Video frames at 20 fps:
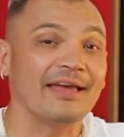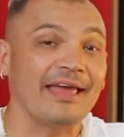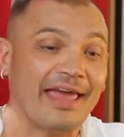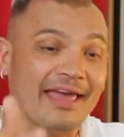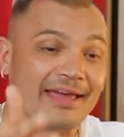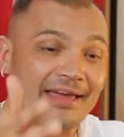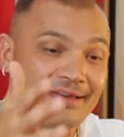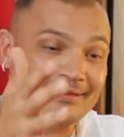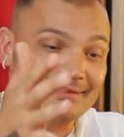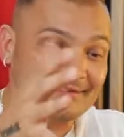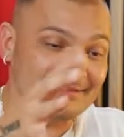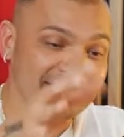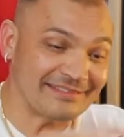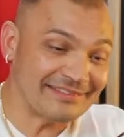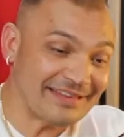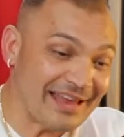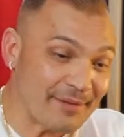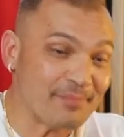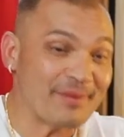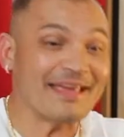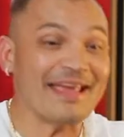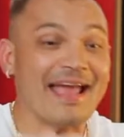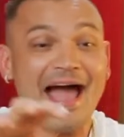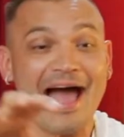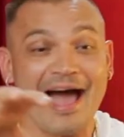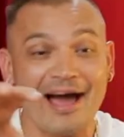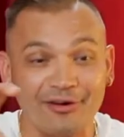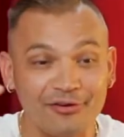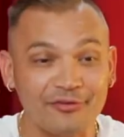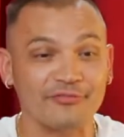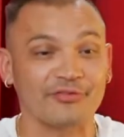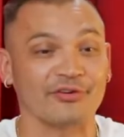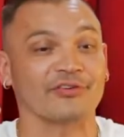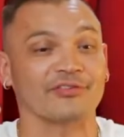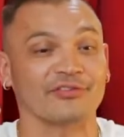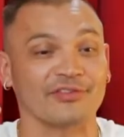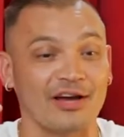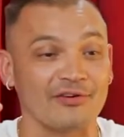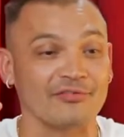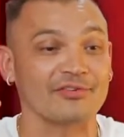and stepping out of
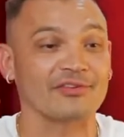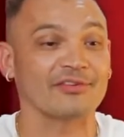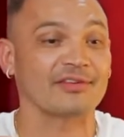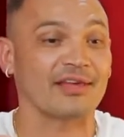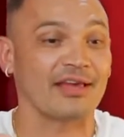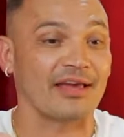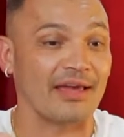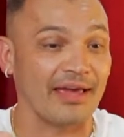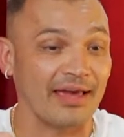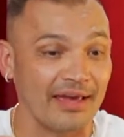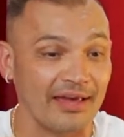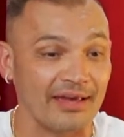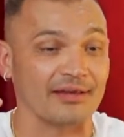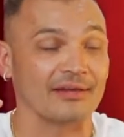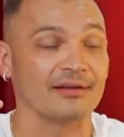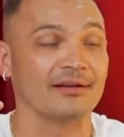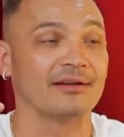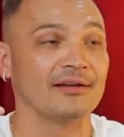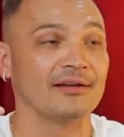yourself and say, hey,